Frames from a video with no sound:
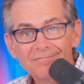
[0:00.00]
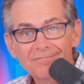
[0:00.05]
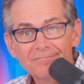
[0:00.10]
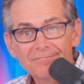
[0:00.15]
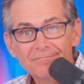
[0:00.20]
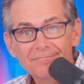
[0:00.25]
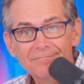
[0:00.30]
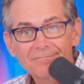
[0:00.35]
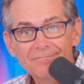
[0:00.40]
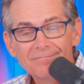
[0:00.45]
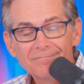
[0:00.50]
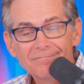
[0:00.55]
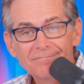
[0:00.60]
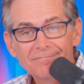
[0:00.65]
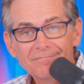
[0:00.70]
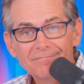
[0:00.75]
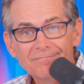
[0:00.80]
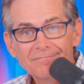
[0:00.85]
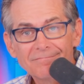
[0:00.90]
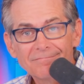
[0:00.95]

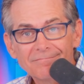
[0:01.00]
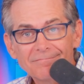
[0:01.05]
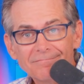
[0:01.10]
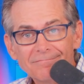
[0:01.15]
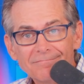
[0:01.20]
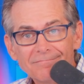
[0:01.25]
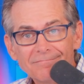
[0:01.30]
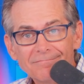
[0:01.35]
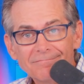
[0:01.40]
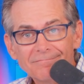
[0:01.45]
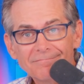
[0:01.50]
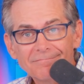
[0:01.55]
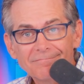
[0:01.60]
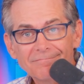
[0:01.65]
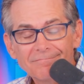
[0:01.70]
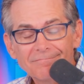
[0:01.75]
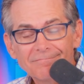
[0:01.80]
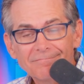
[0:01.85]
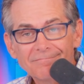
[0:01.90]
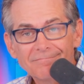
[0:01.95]

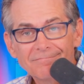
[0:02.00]
No one is speaking in this clip.